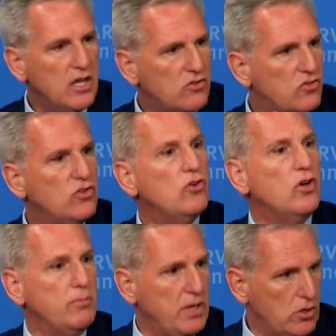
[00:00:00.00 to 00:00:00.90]
It's still
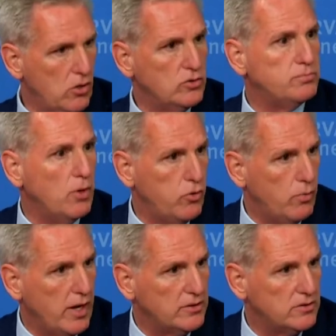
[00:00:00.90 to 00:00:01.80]
going to be close
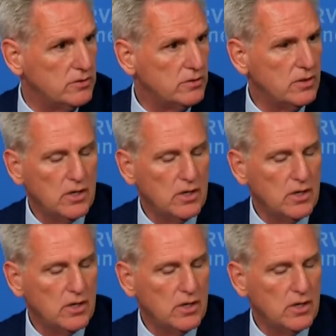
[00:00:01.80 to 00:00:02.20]
both ways.